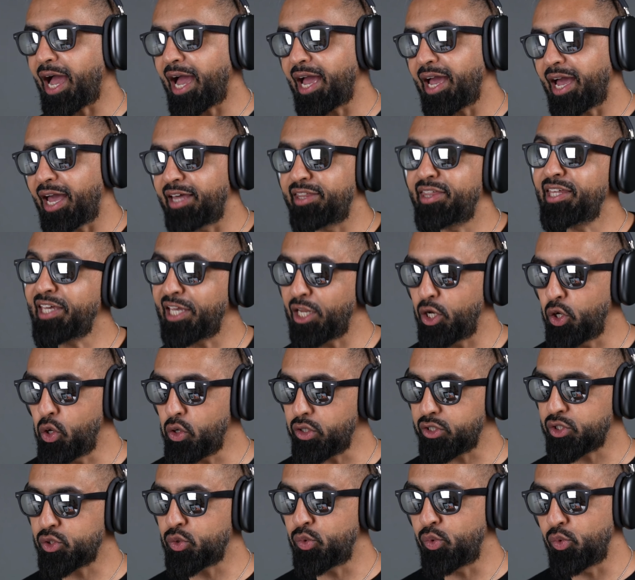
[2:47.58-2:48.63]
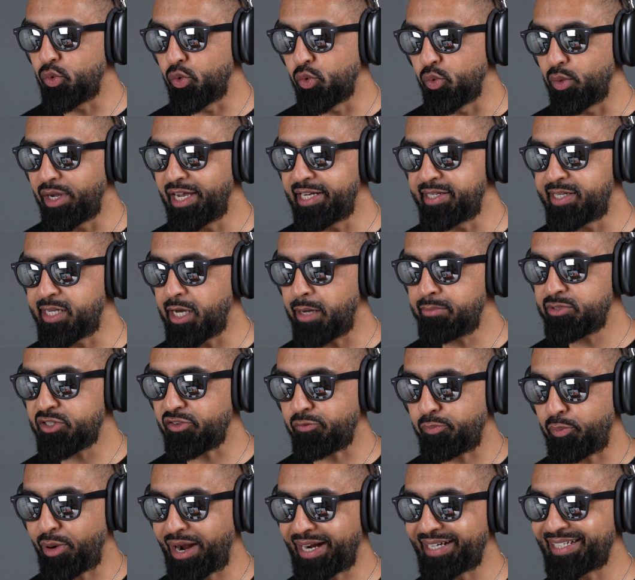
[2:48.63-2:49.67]
I think it looks cool in terms
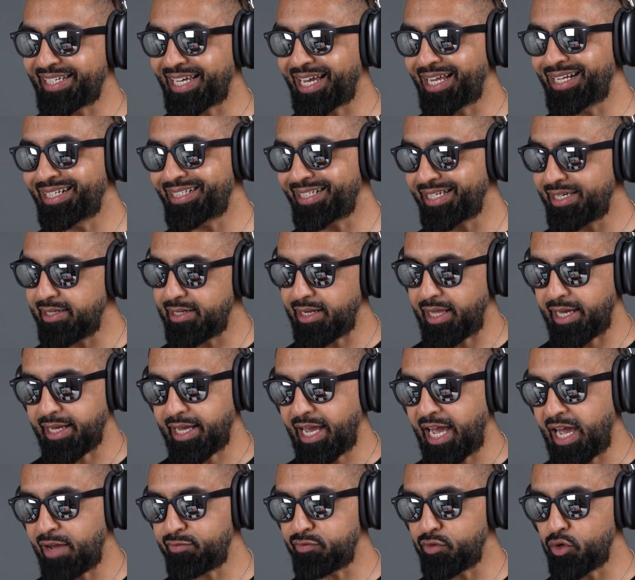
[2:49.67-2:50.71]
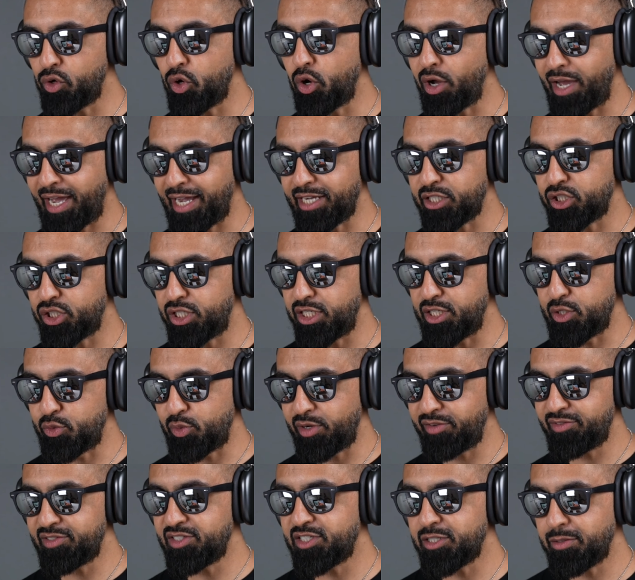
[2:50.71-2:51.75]
of practicality. Like I've not actually
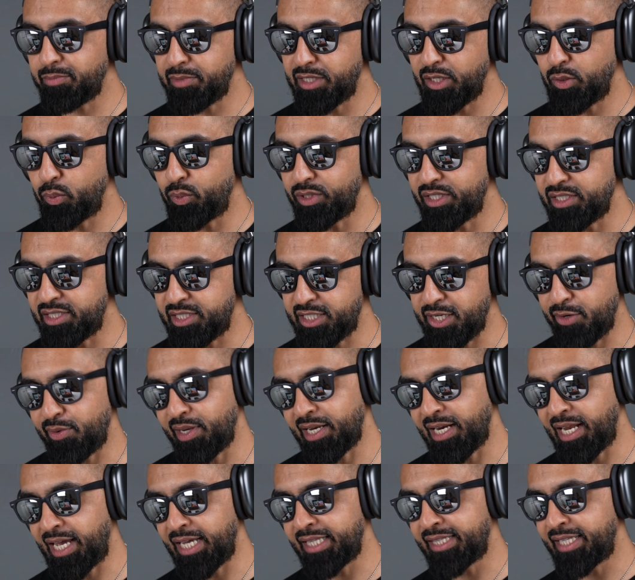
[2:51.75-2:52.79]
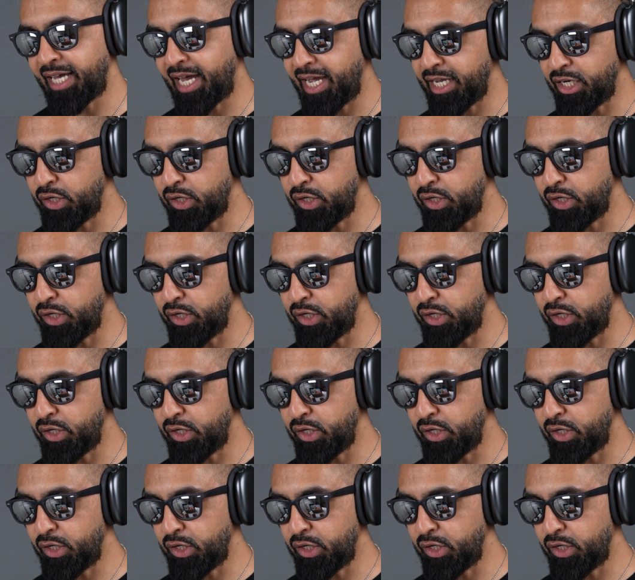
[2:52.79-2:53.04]
driven something with a steering like that. I